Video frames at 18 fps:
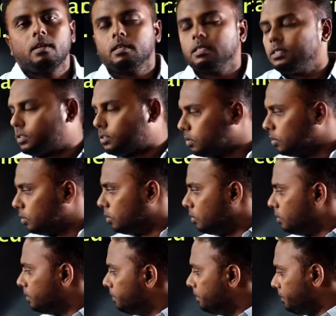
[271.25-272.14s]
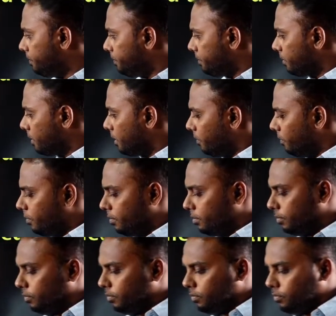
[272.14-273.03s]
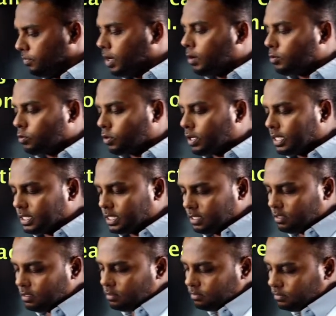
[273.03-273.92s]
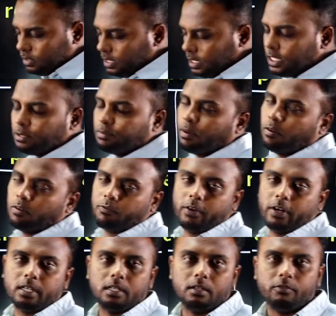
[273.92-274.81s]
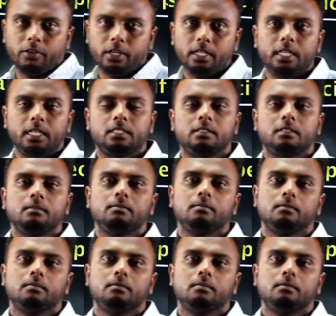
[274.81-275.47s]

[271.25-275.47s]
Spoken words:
So we have to consider this power factor variation.